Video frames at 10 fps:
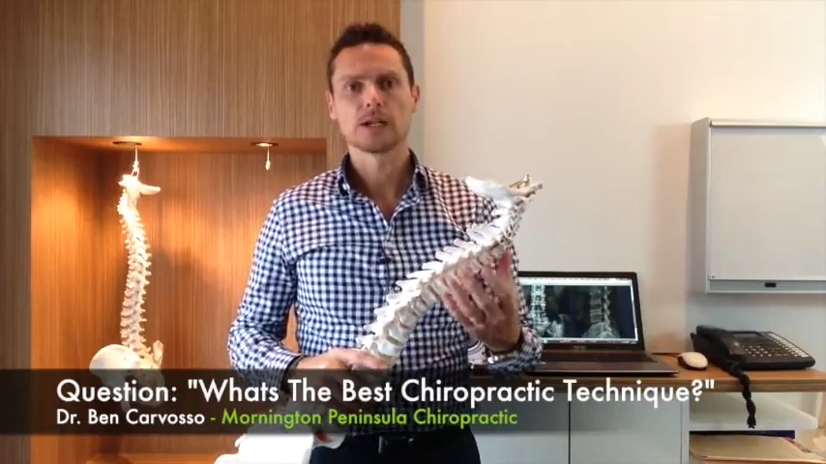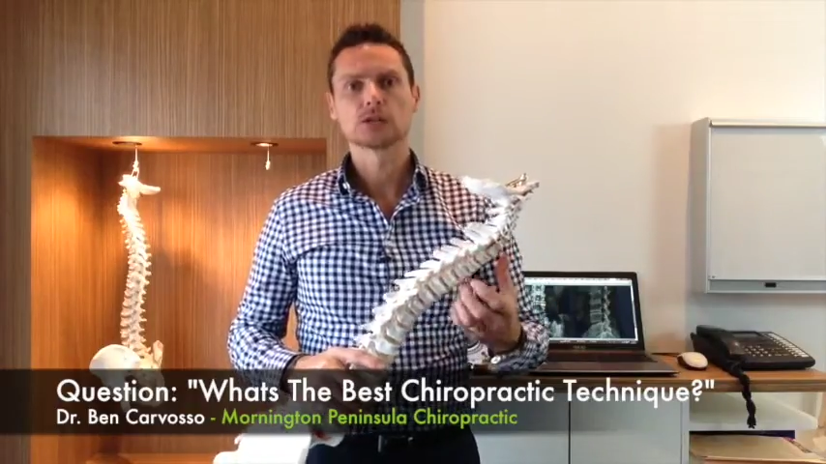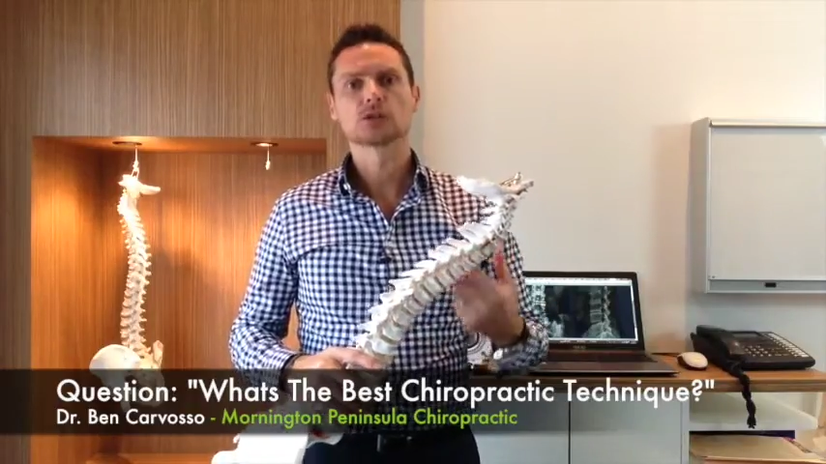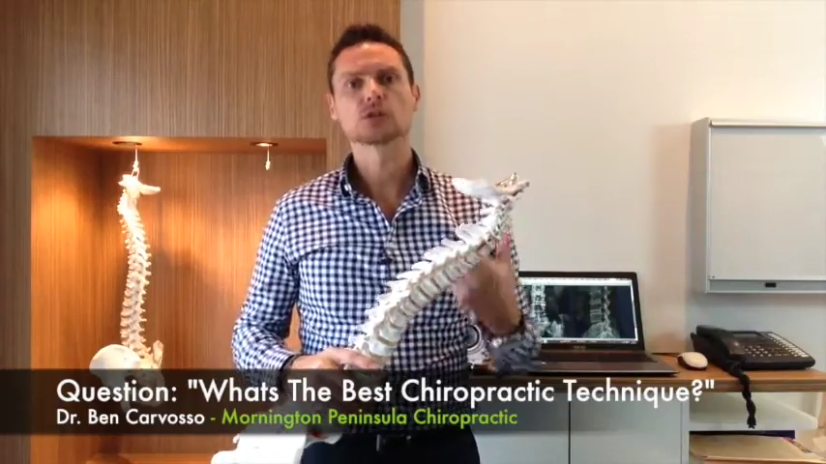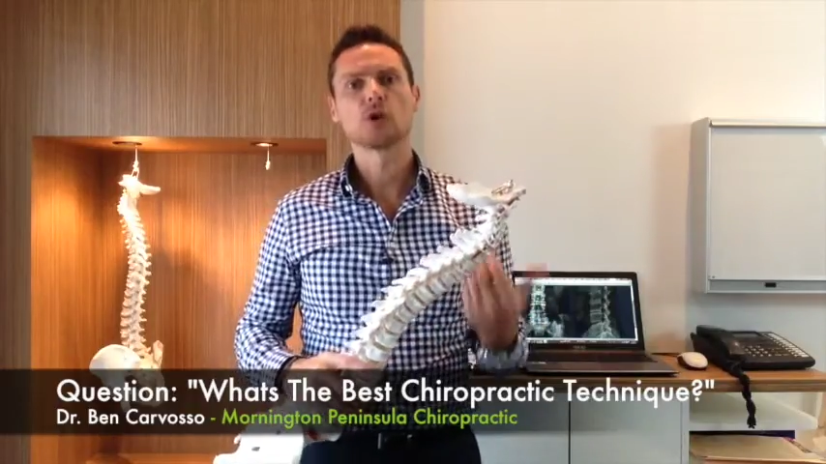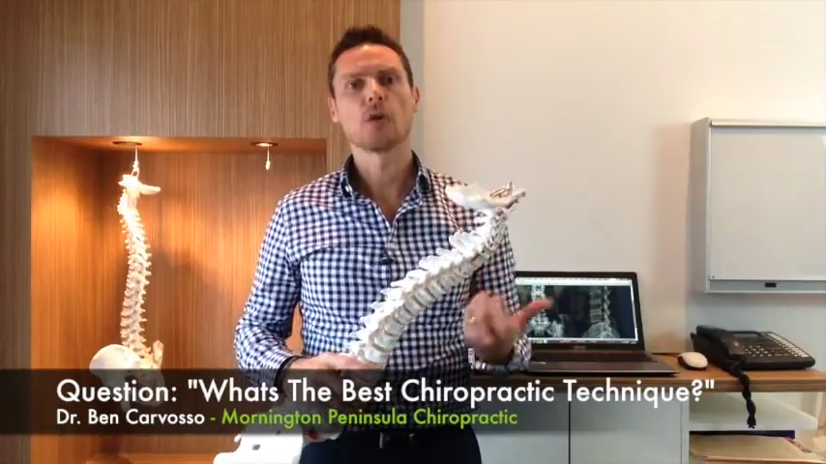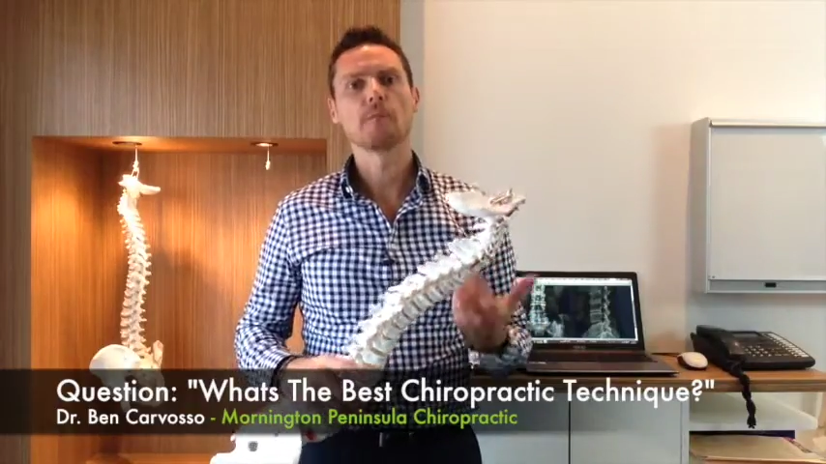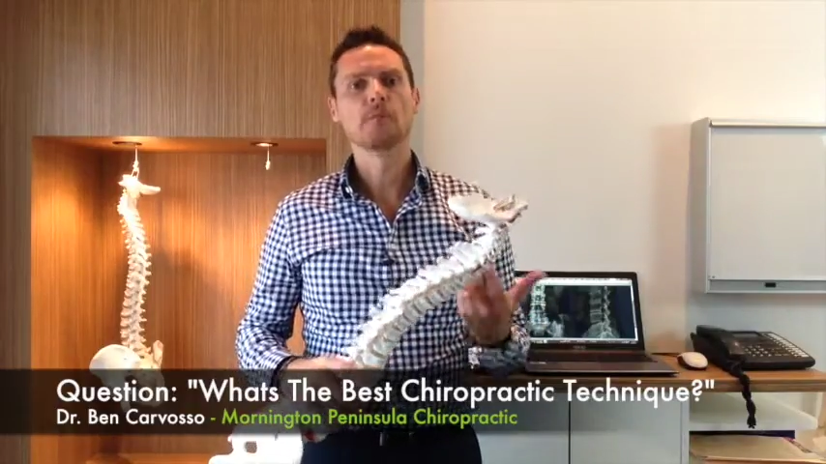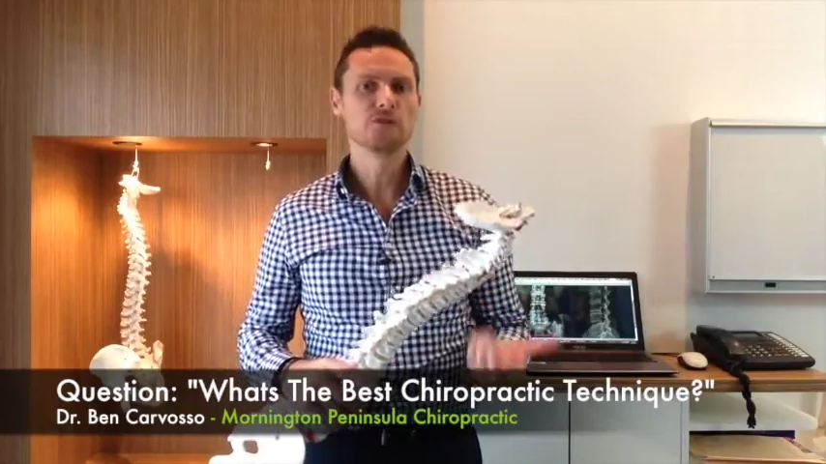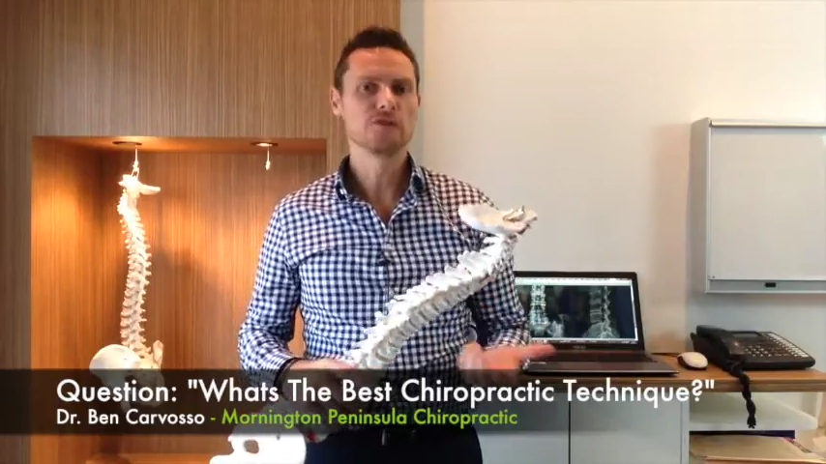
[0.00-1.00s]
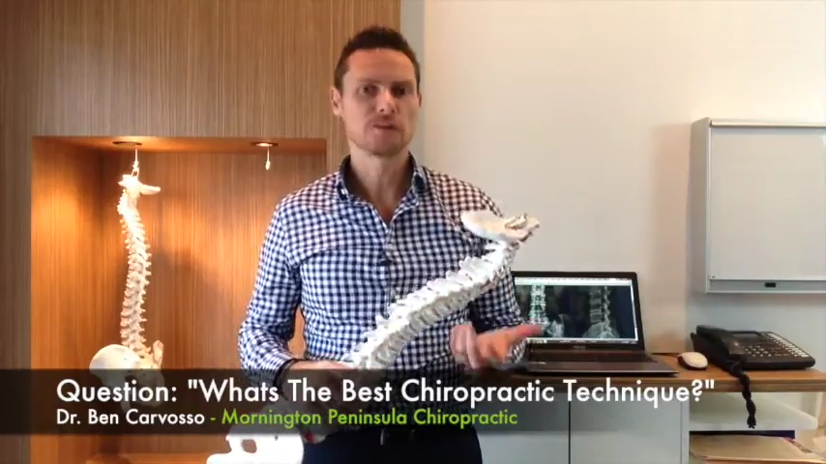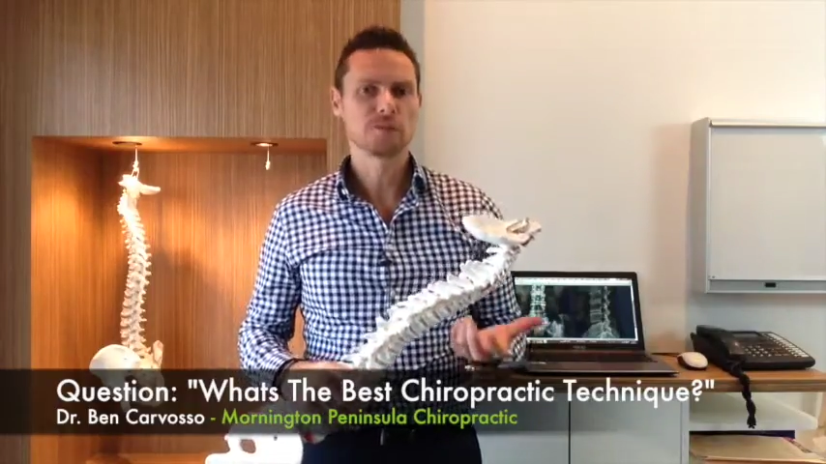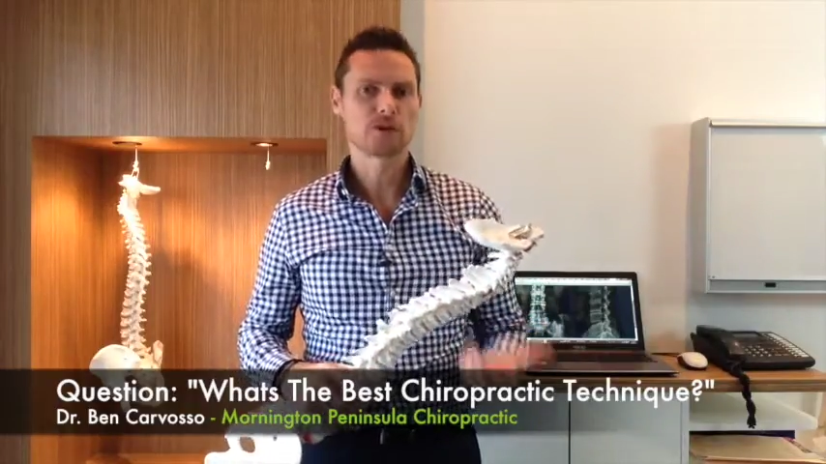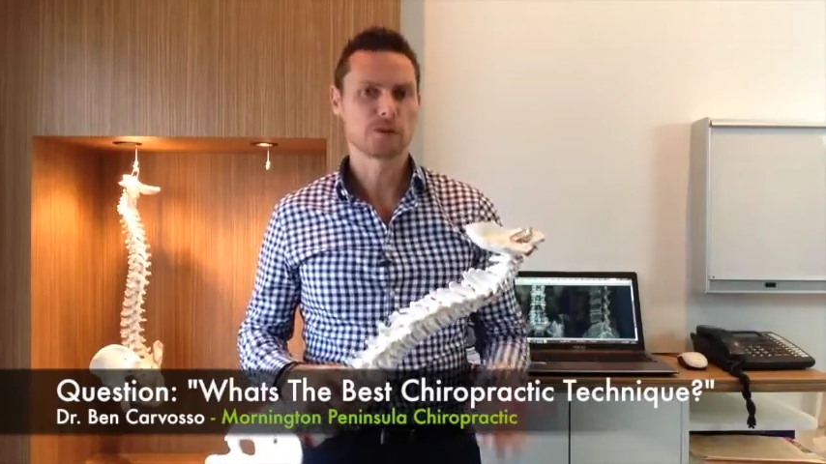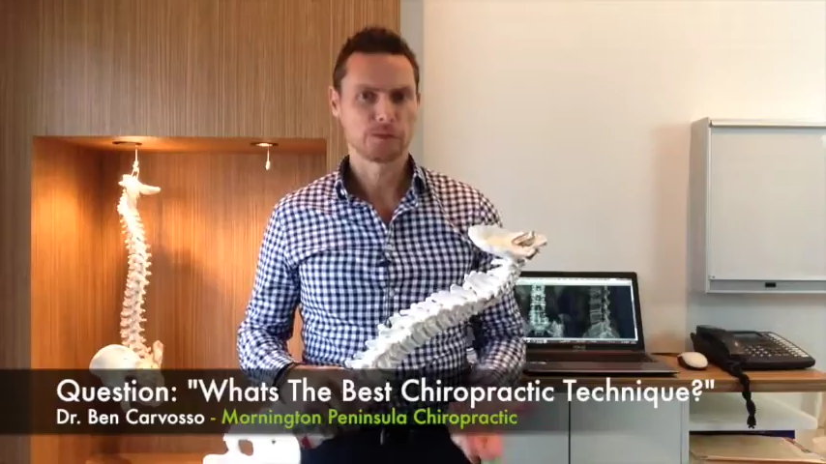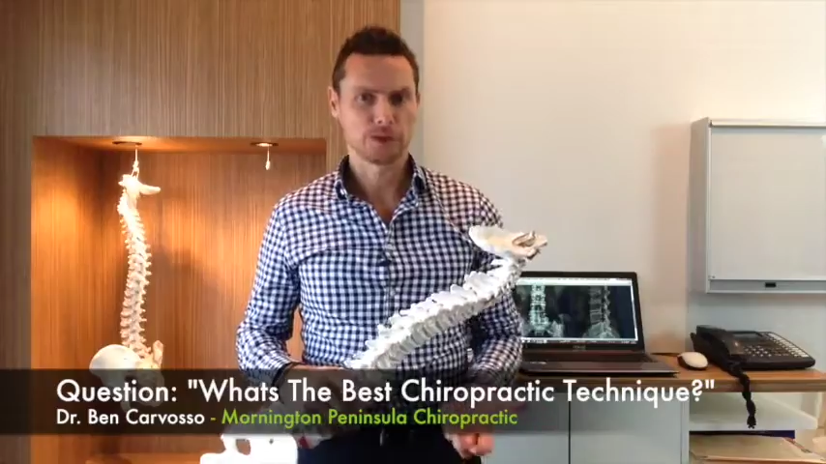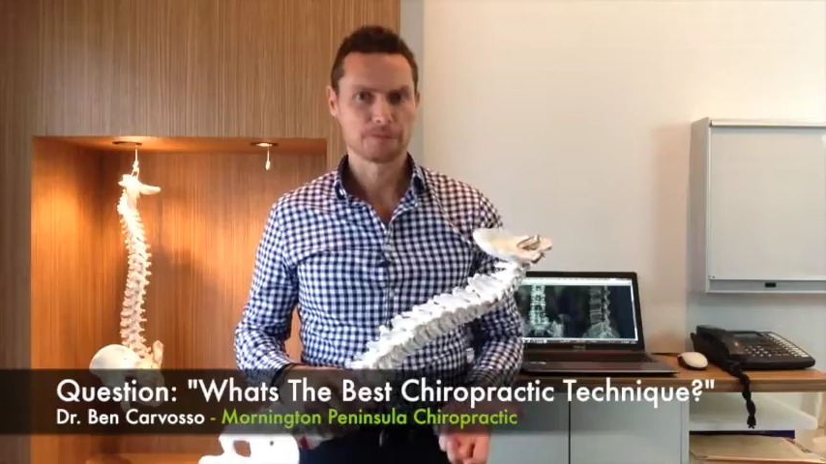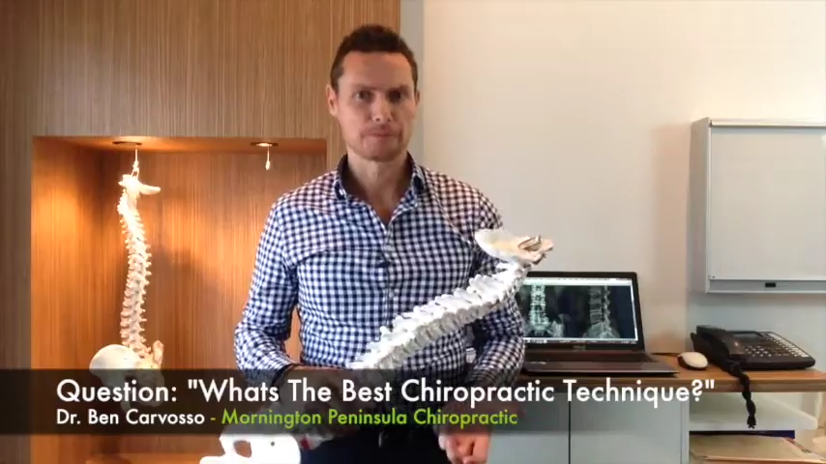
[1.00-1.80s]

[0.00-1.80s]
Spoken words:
stop moving properly.